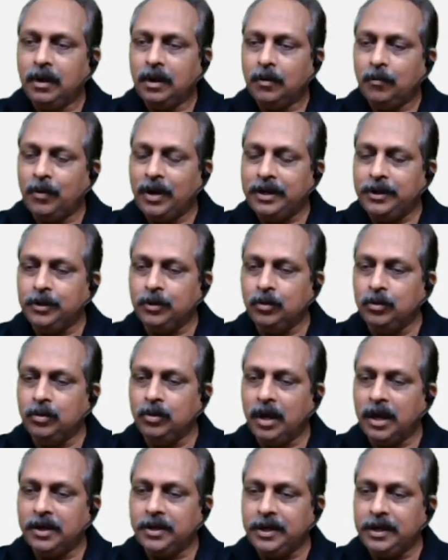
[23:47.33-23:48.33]
When you
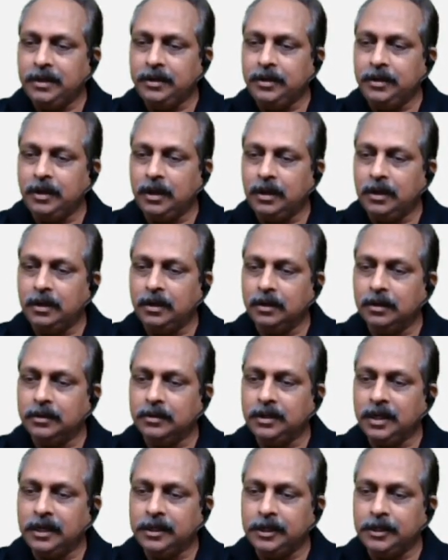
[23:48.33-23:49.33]
attend
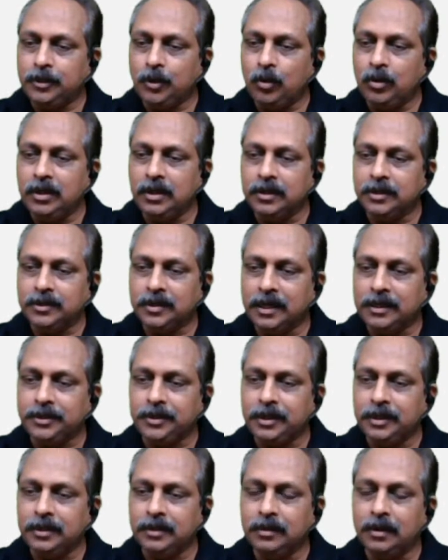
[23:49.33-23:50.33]
the editorial
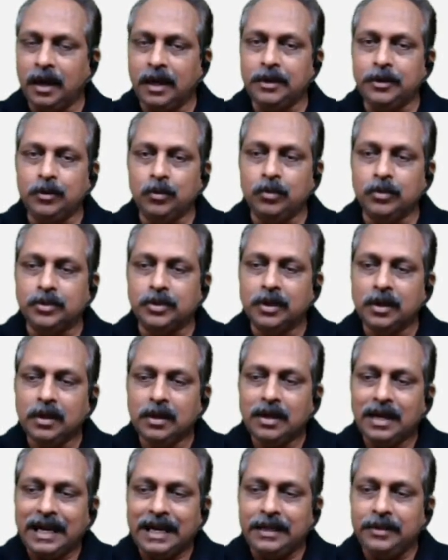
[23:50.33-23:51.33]
session, I use
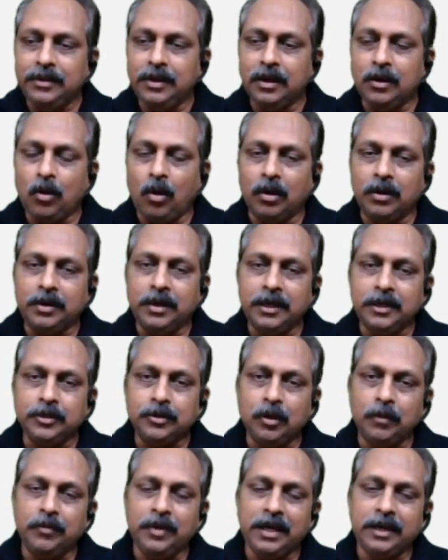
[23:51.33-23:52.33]
in the context
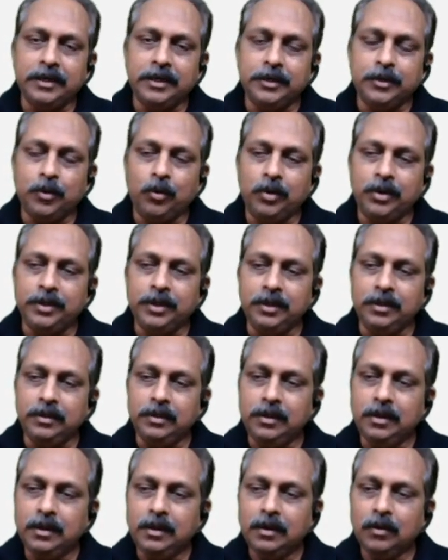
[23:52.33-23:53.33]
of the editorial.
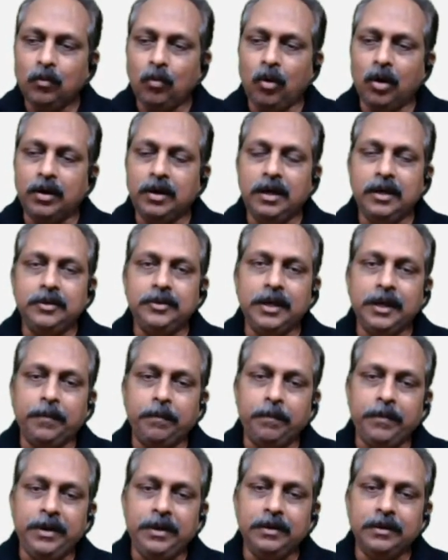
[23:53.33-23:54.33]
What does it
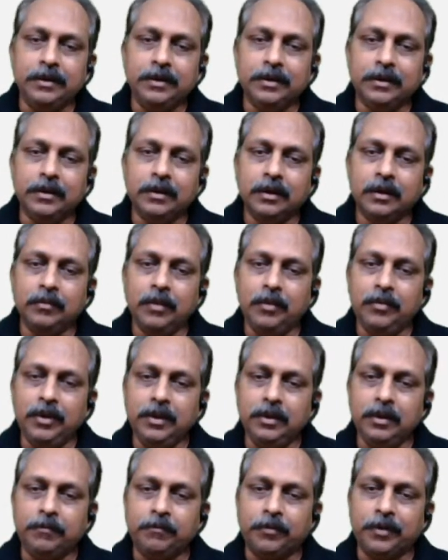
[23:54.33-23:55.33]
mean? Remember
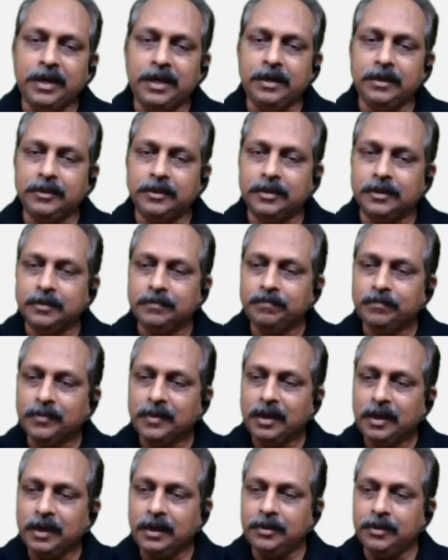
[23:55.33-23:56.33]
the phrase
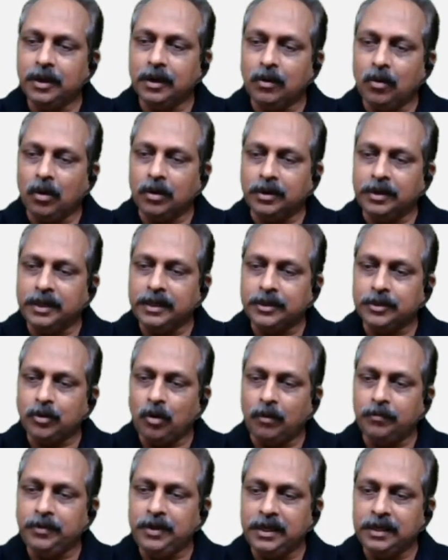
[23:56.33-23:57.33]
in the context
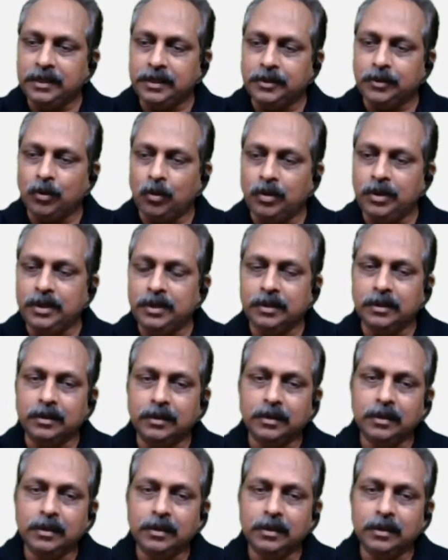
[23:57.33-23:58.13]
of the editorial.